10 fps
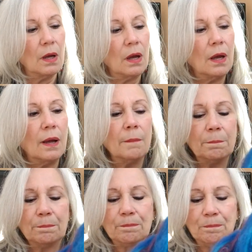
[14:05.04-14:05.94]

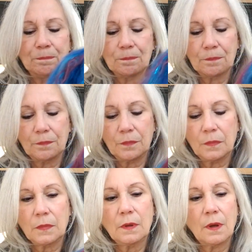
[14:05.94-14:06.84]
um,
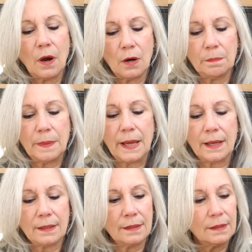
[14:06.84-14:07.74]
art
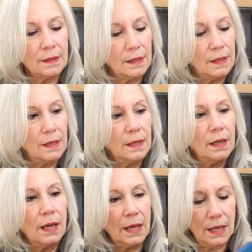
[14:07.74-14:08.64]
batt.
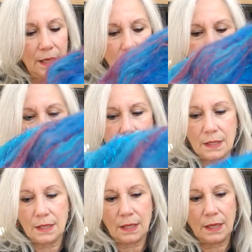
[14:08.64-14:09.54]
And
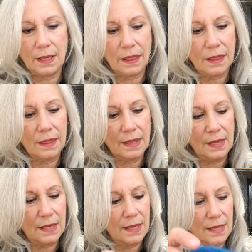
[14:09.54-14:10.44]
I
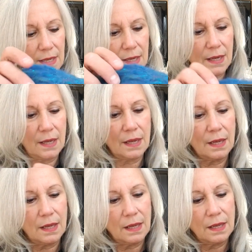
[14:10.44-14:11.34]
think
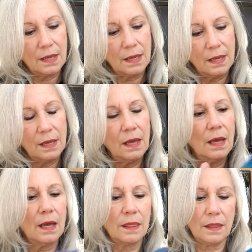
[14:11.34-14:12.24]

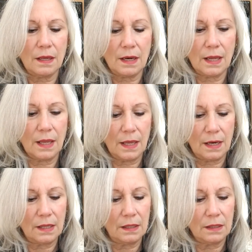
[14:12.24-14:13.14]
I thought I
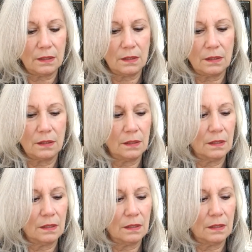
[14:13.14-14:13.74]
had a little,